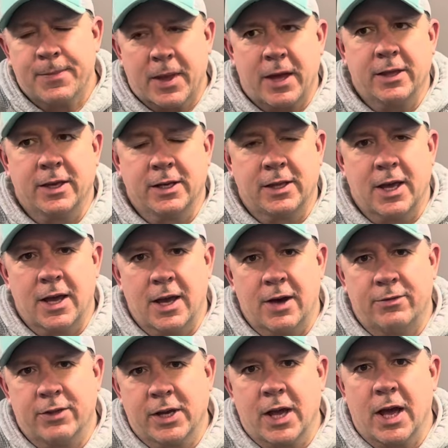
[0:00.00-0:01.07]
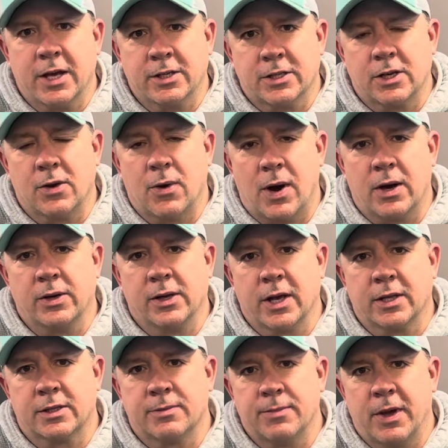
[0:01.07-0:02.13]
I think they have the guys to go out
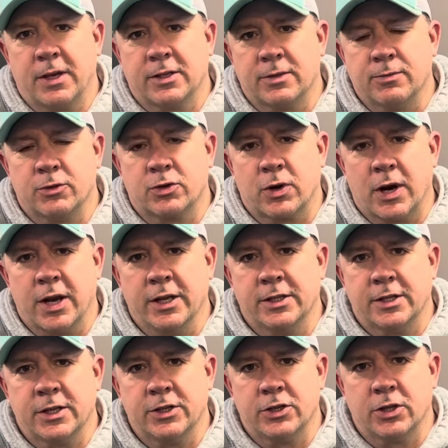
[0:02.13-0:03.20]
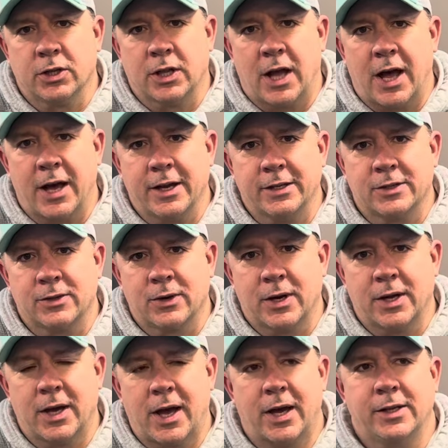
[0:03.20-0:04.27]
and make some trades in July.
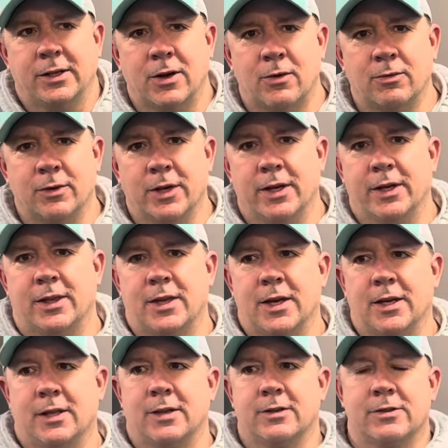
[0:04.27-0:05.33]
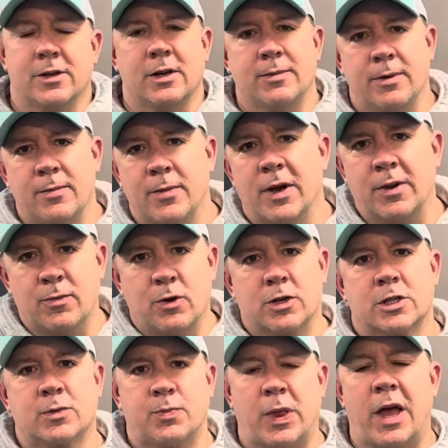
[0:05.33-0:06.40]
So I don't really think there's going to be many more
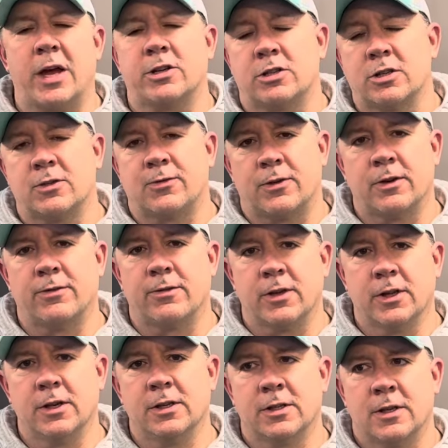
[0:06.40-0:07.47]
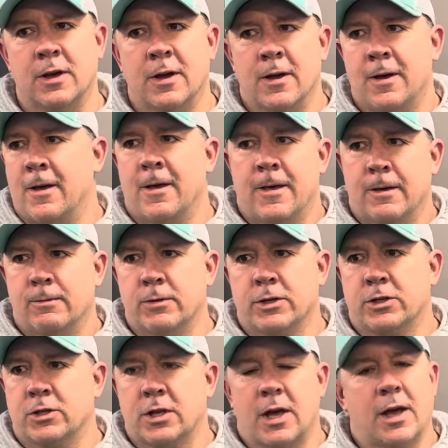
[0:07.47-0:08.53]
splashes for the Phillies,
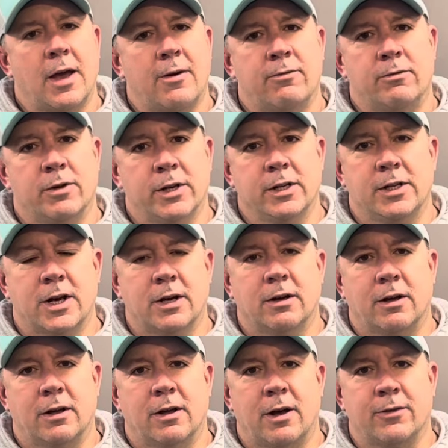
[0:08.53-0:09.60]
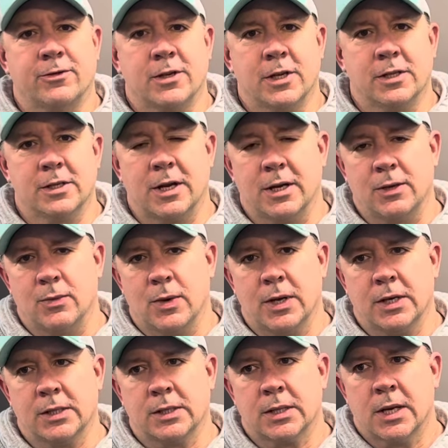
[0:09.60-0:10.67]
which they haven't really done all offseason
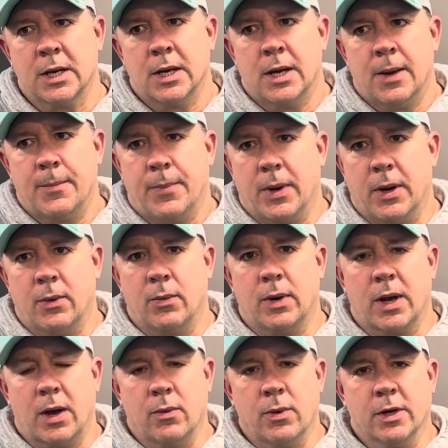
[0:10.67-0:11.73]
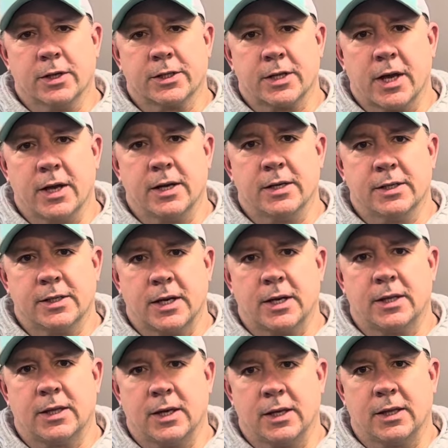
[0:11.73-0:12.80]
anyways. But what I will say is I
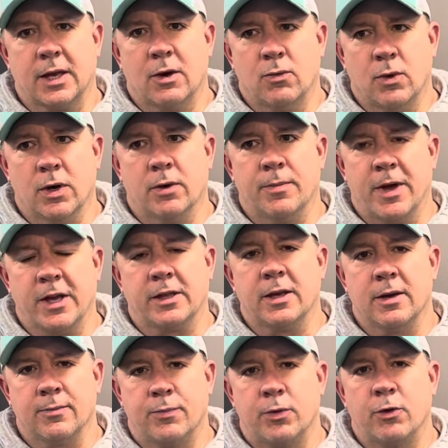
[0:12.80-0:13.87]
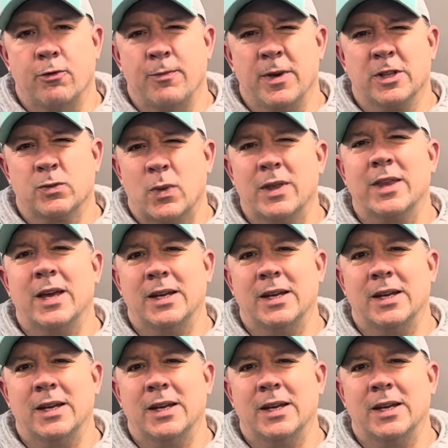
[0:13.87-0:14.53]
think they will make the improvements when they